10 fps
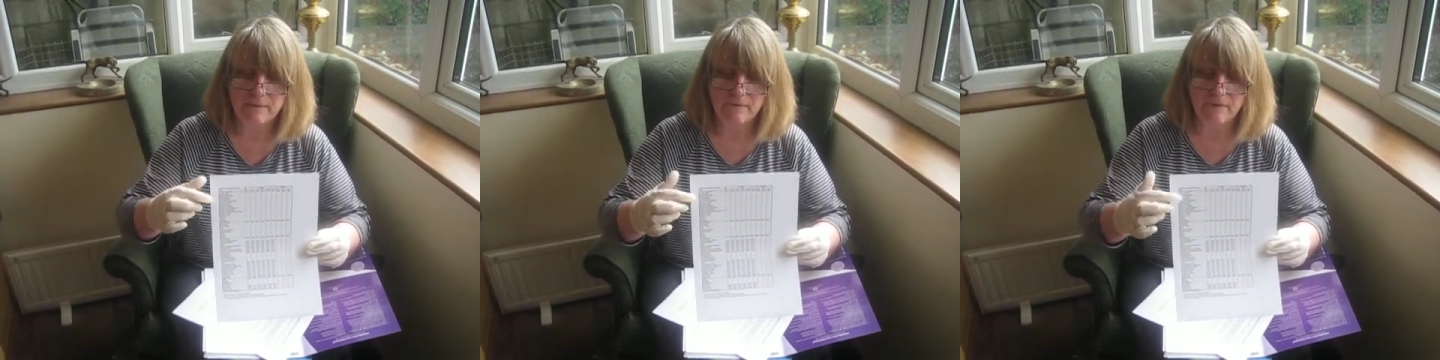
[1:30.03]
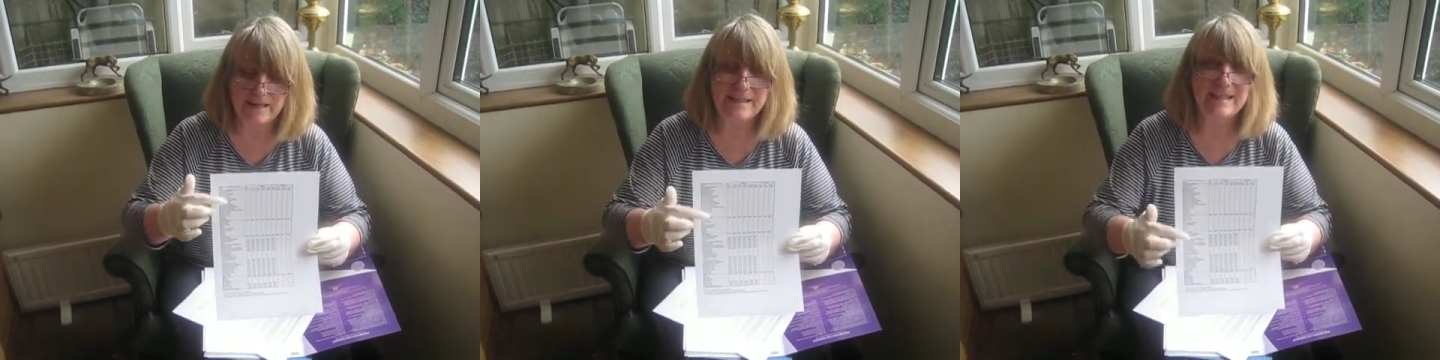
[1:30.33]

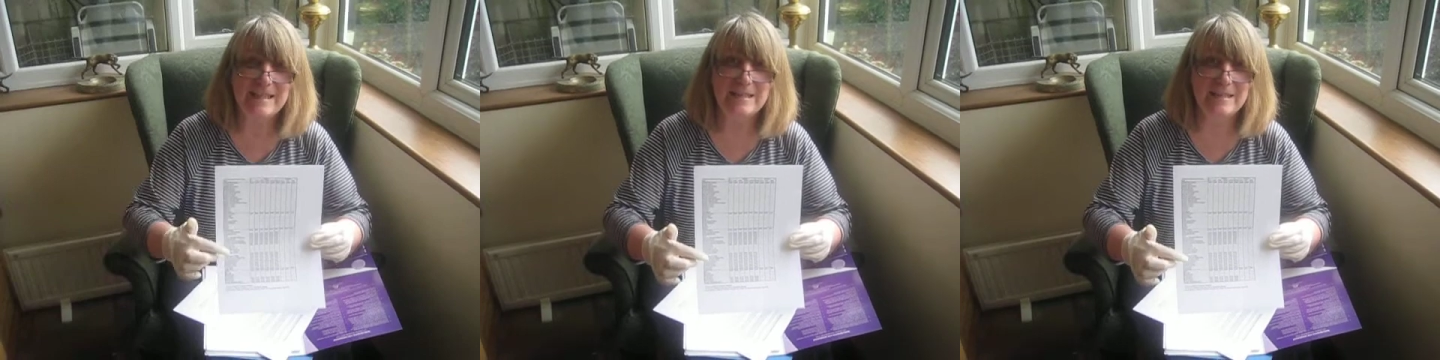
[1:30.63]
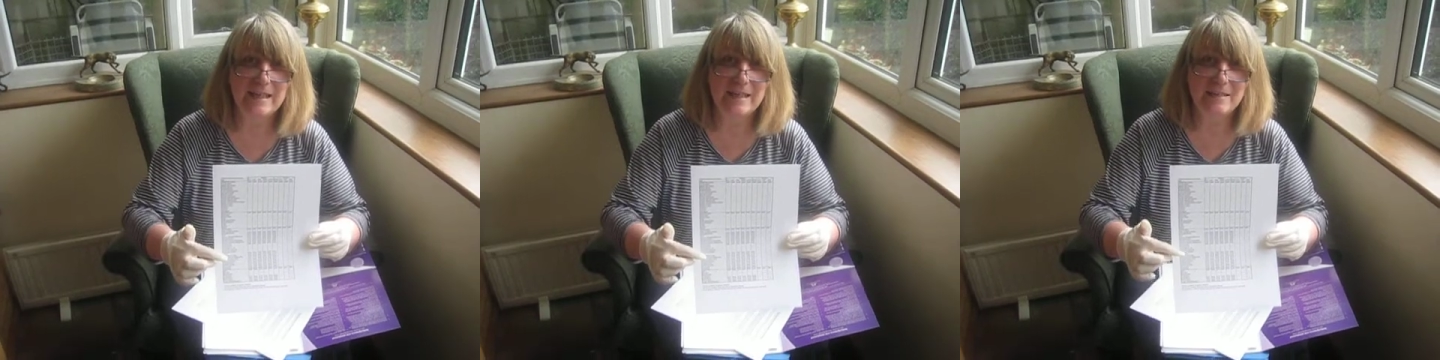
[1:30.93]
find these
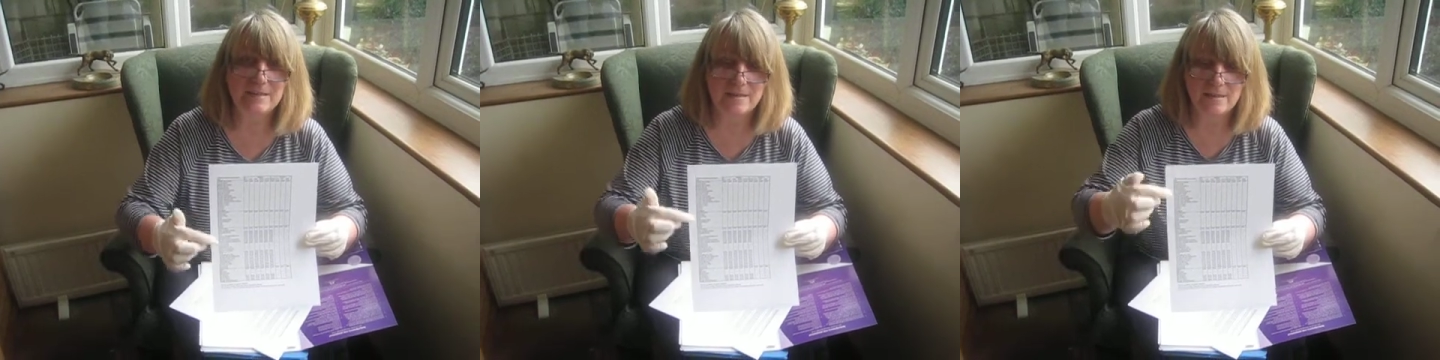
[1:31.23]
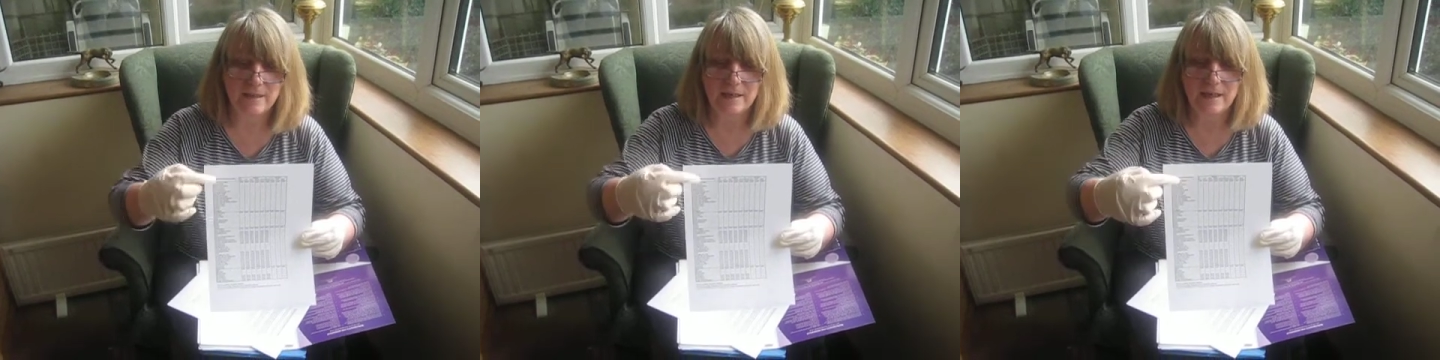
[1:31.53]
things
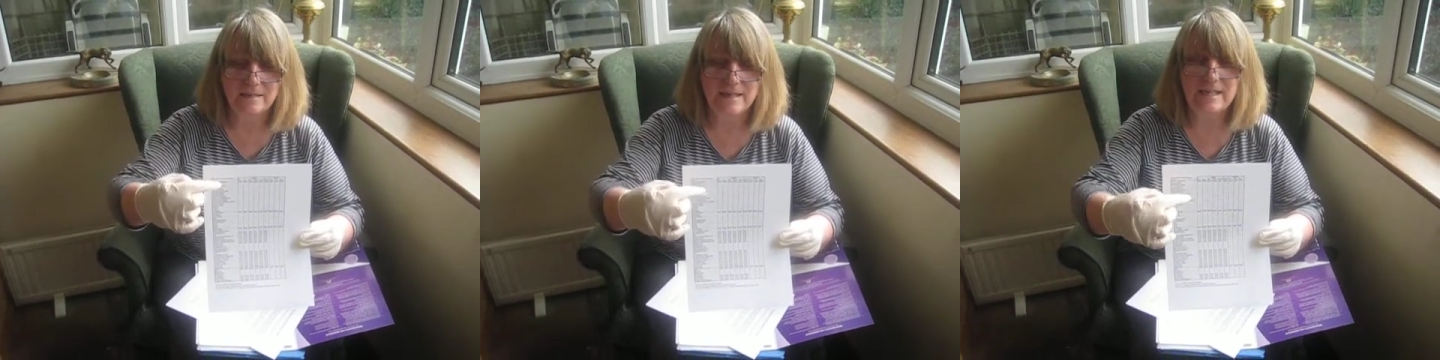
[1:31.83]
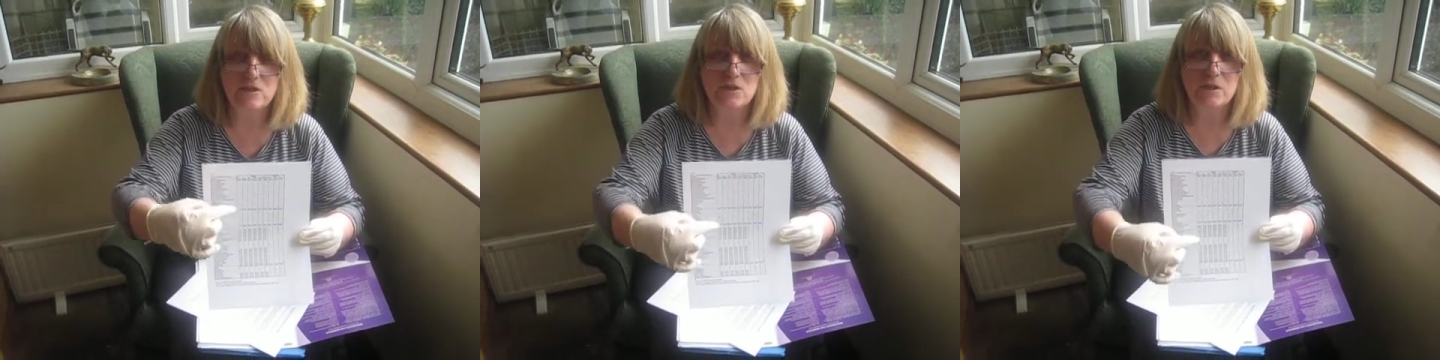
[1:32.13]
at
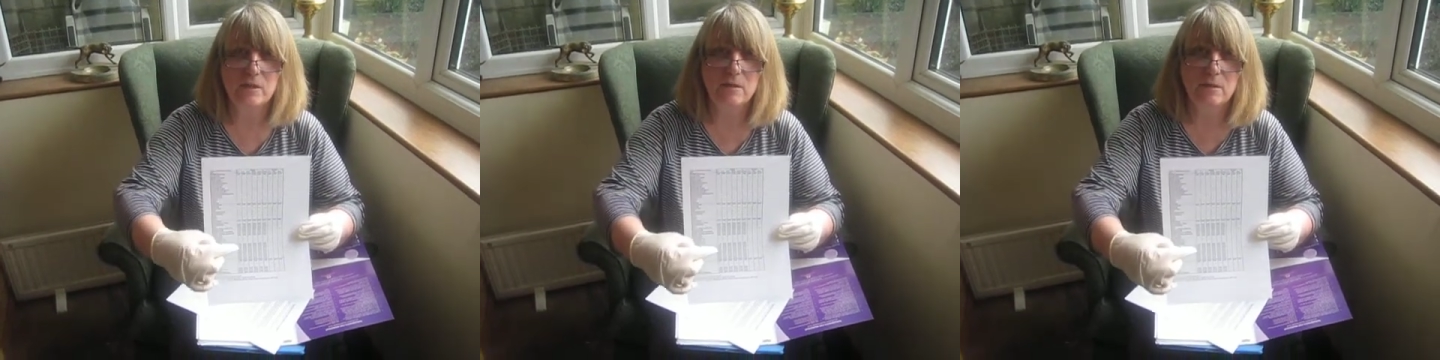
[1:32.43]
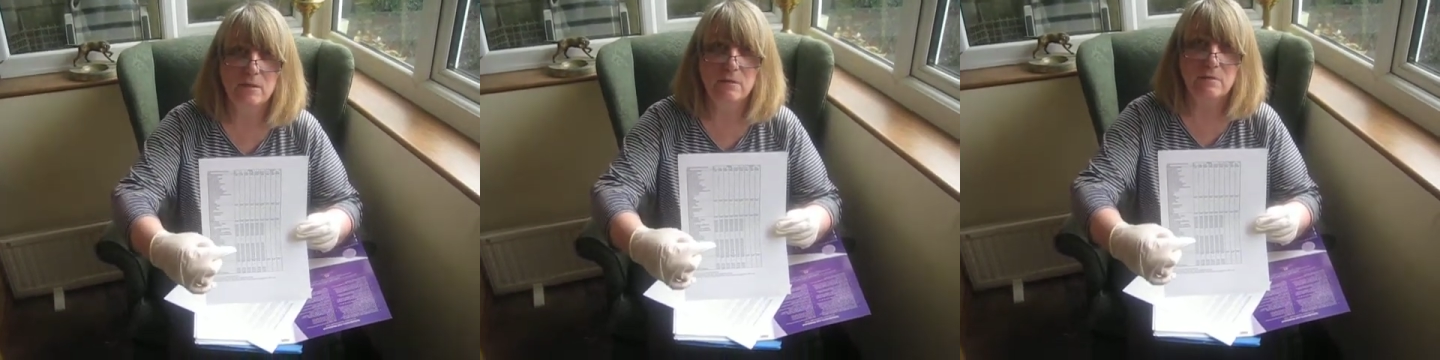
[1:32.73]
each
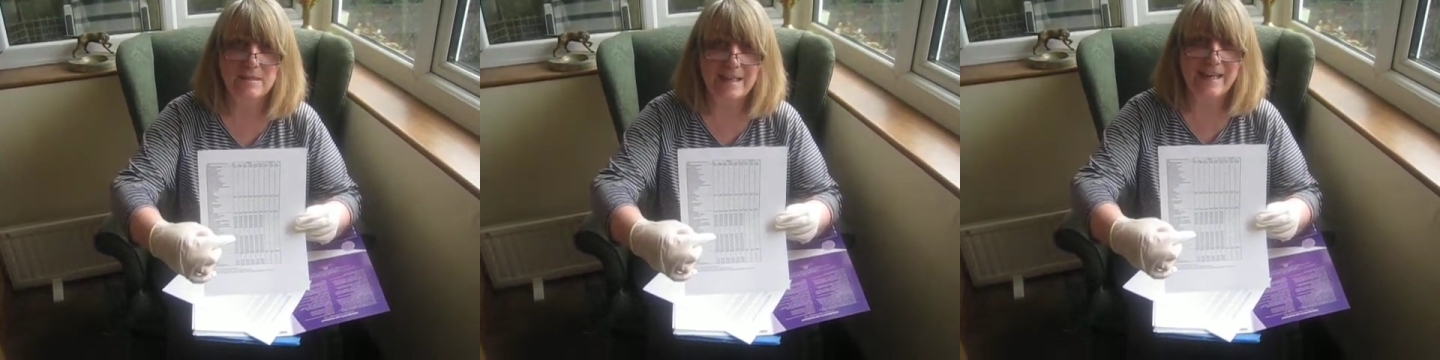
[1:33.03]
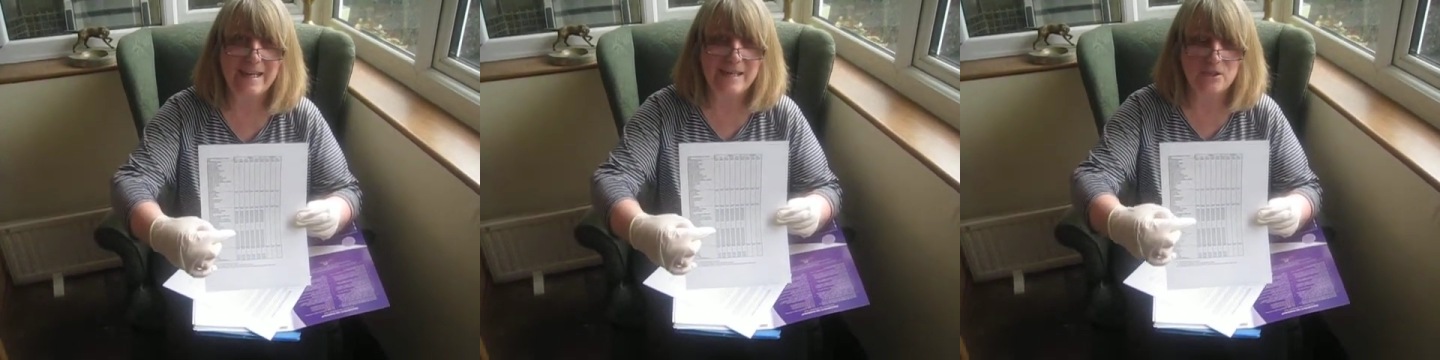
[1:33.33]

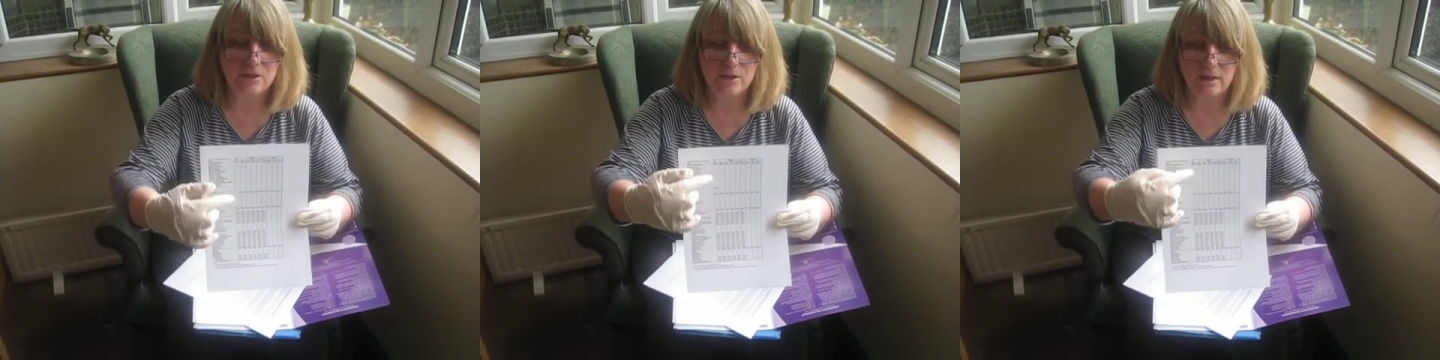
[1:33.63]
stage,